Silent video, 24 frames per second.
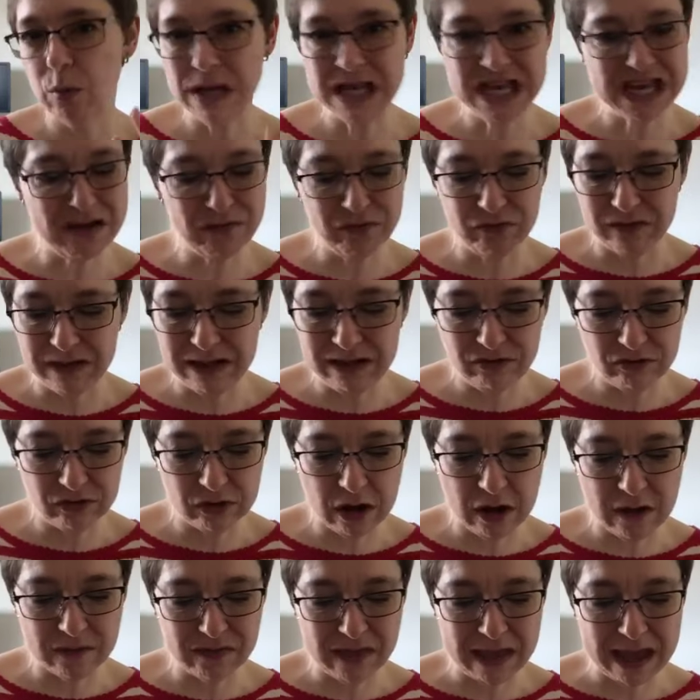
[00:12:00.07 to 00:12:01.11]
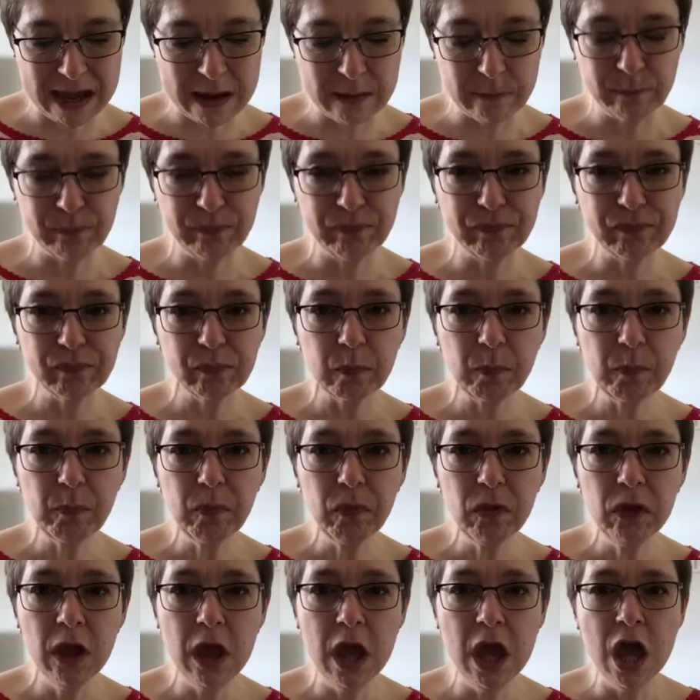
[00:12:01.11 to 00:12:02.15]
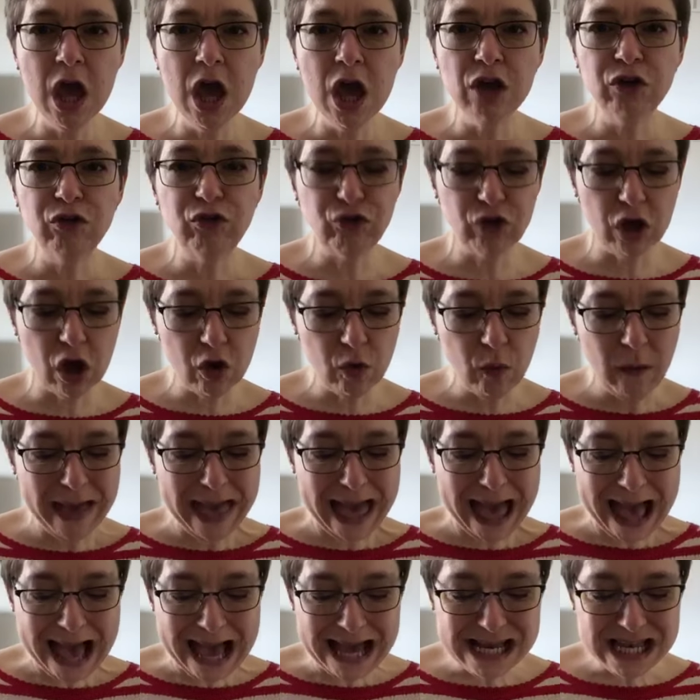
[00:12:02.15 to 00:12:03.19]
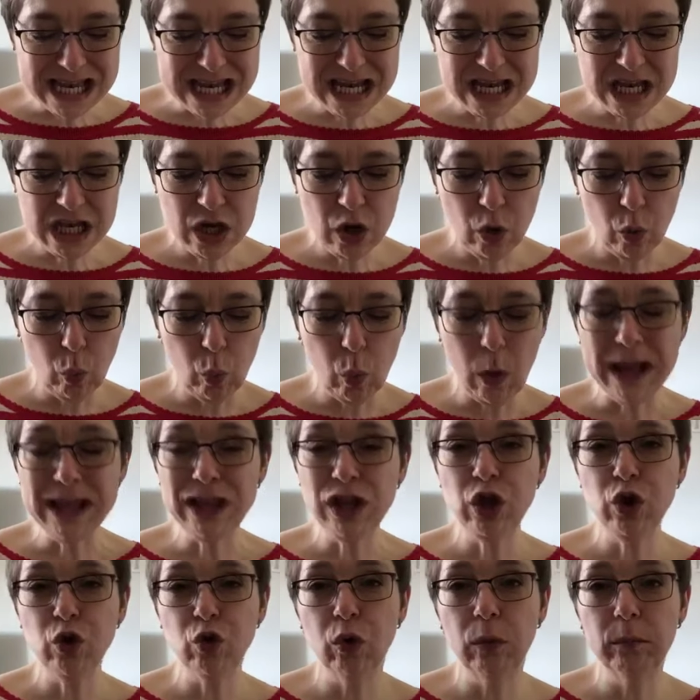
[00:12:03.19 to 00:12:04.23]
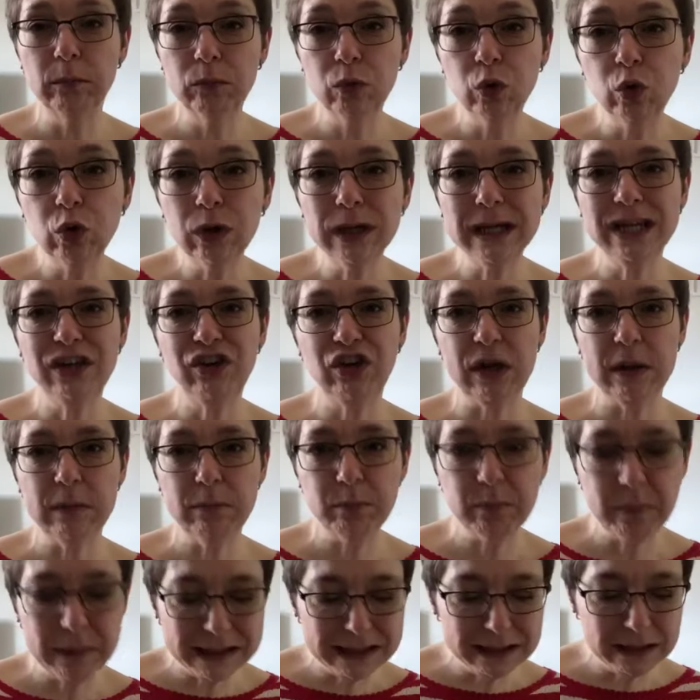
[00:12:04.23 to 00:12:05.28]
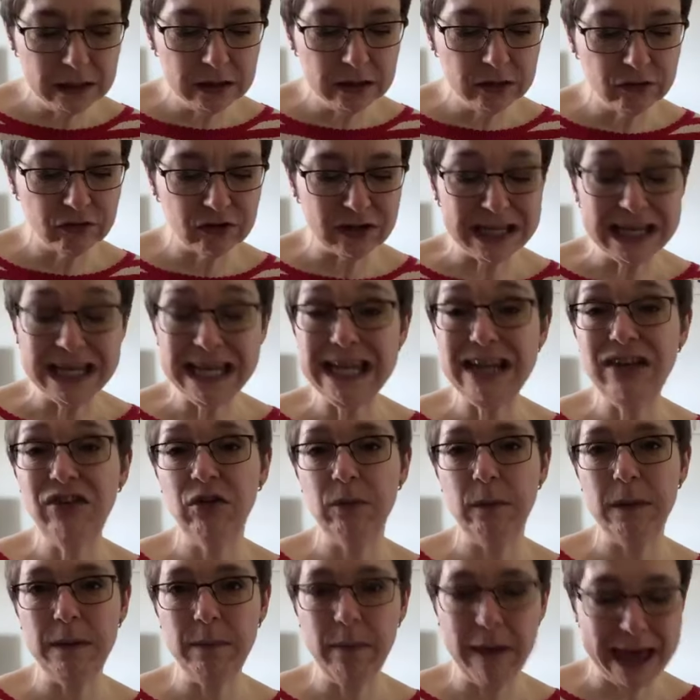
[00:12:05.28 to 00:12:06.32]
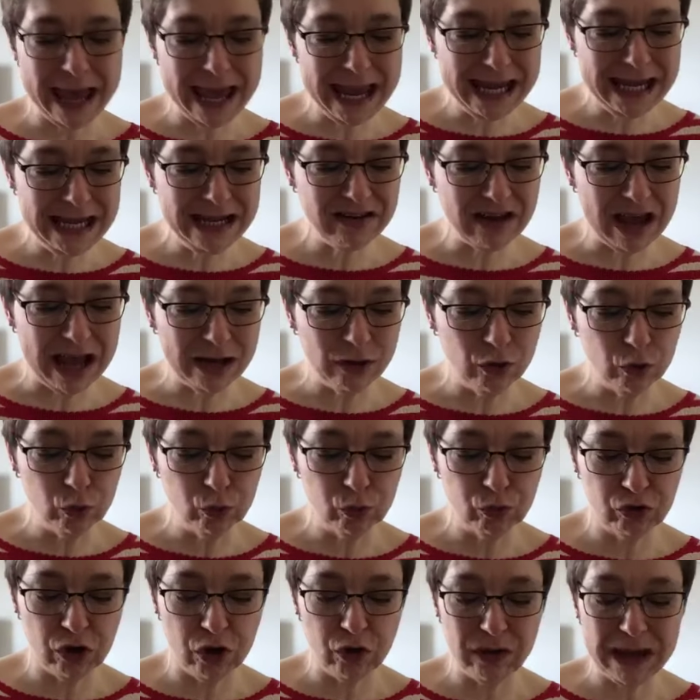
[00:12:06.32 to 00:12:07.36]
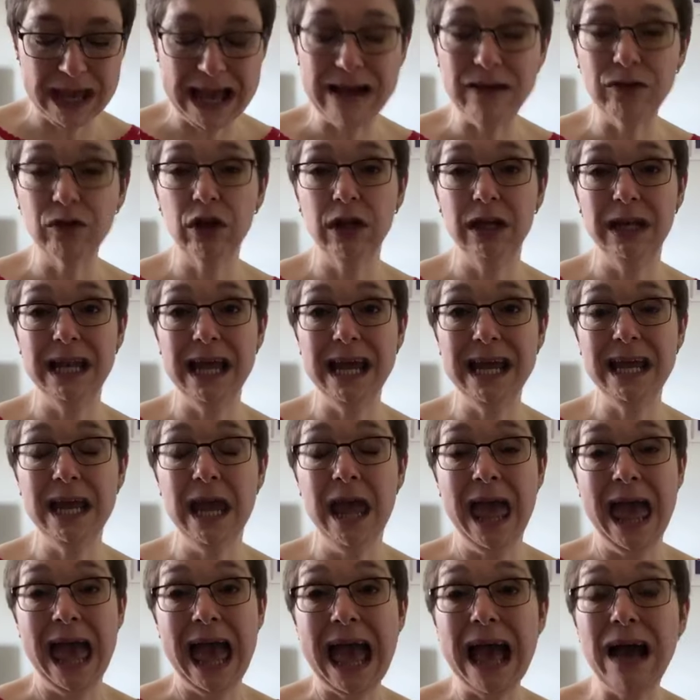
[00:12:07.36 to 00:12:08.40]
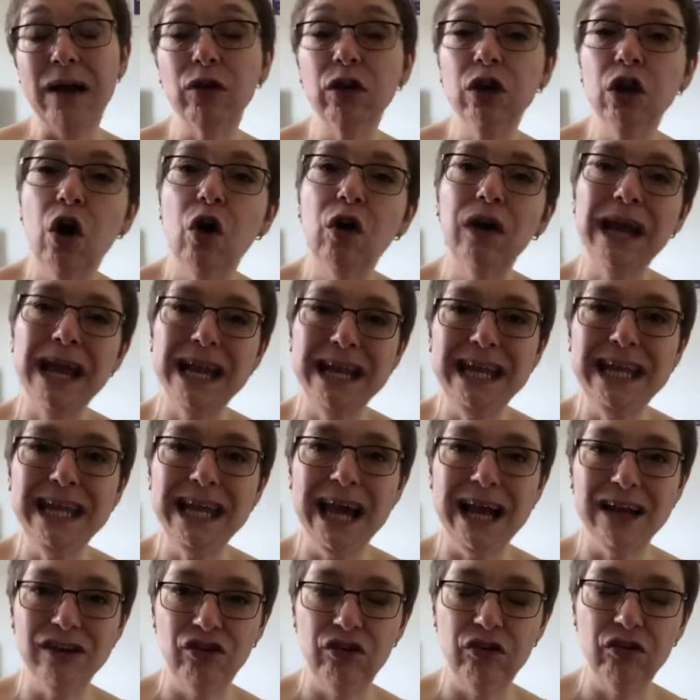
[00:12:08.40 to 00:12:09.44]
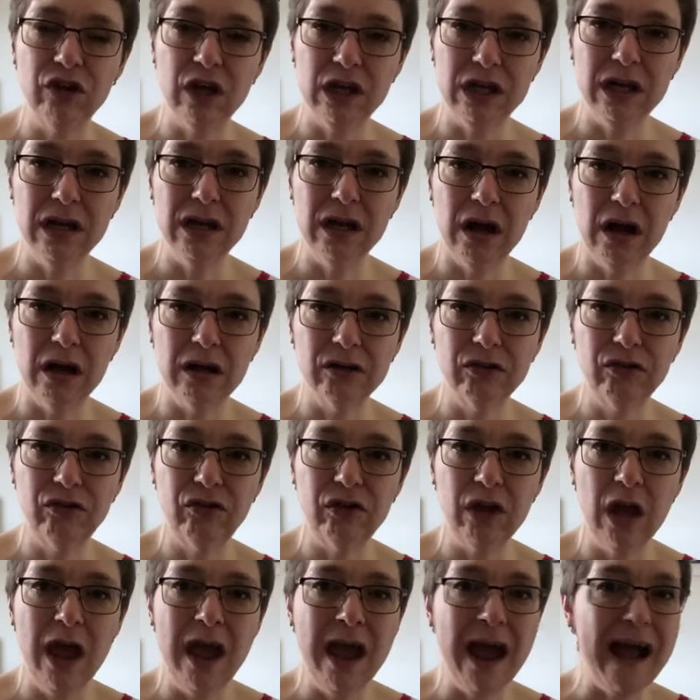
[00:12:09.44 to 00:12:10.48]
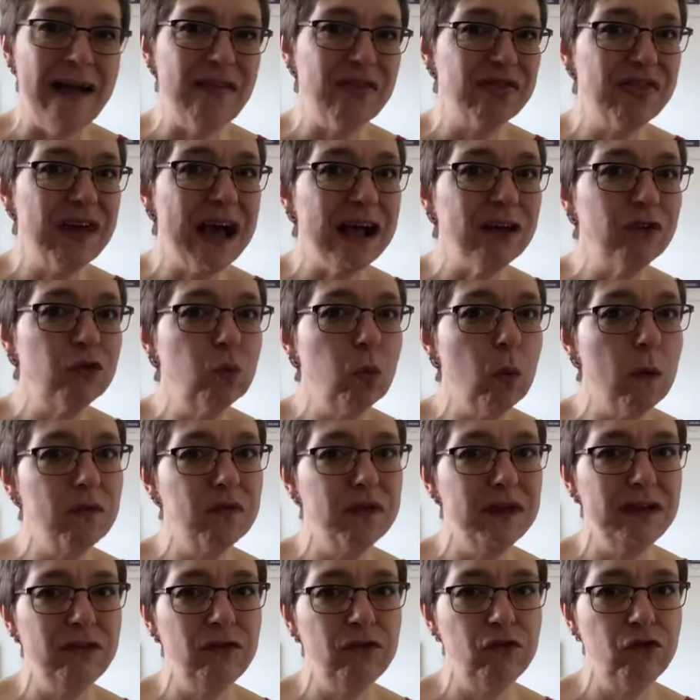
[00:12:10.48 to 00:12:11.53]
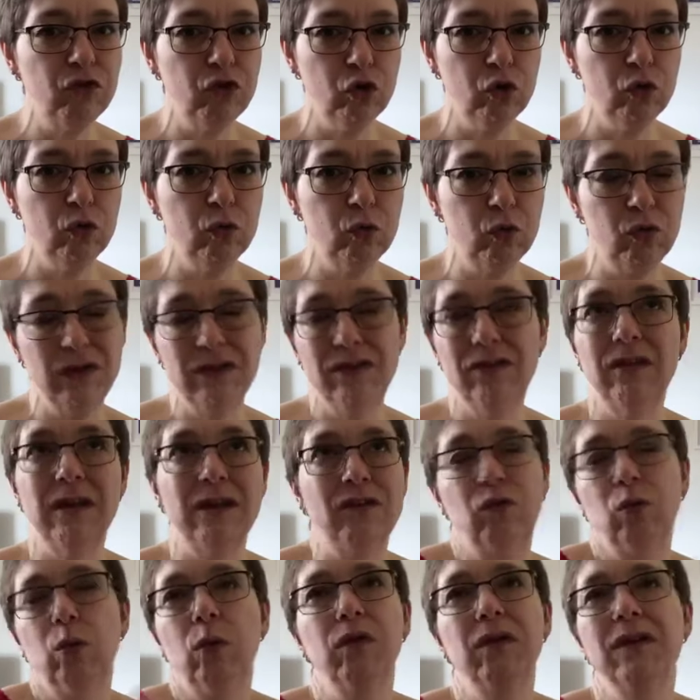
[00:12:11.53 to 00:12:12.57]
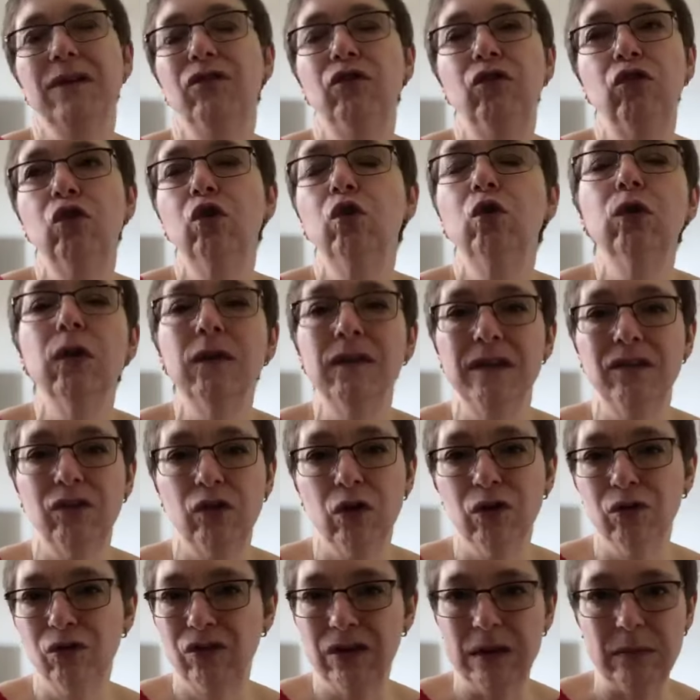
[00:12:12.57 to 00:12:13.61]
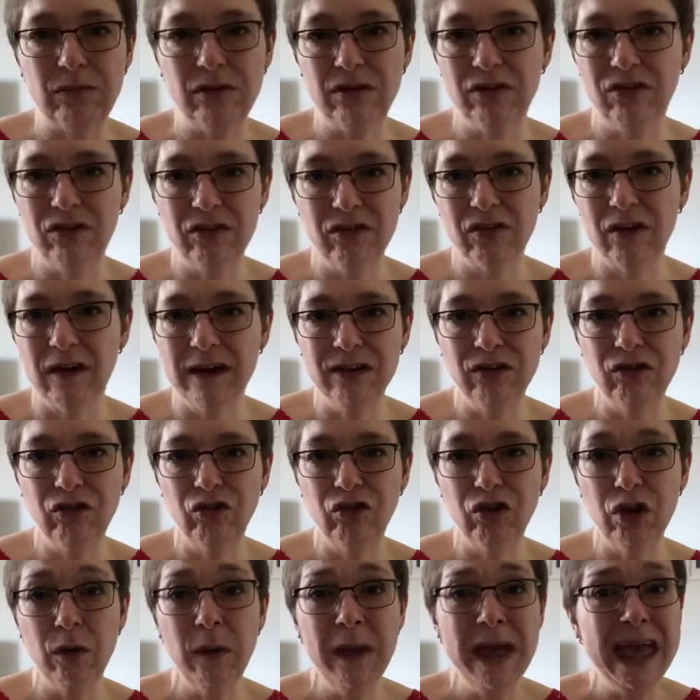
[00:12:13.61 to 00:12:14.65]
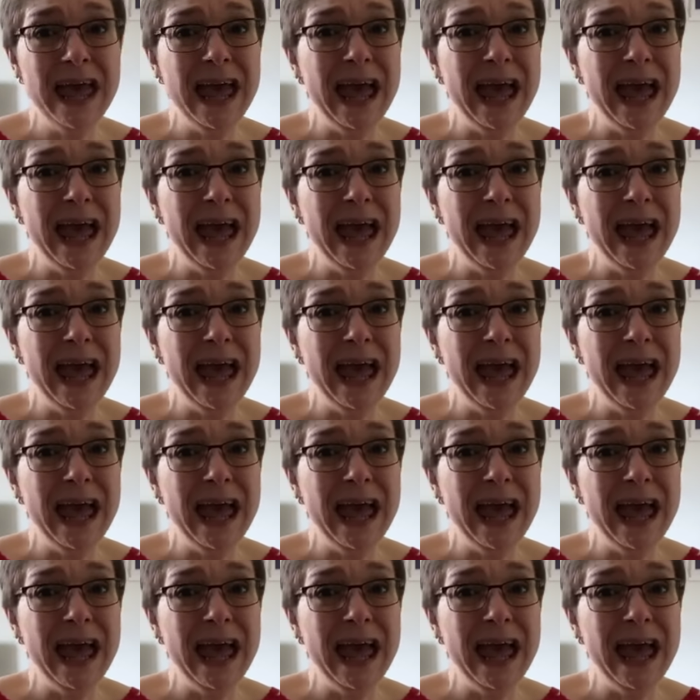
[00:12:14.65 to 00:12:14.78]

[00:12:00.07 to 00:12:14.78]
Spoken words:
definitely start there. So add in when your mortgage and bills need to be paid, and also calculate how long any cash is going to last. And that's what this tool or this concept is designed to do.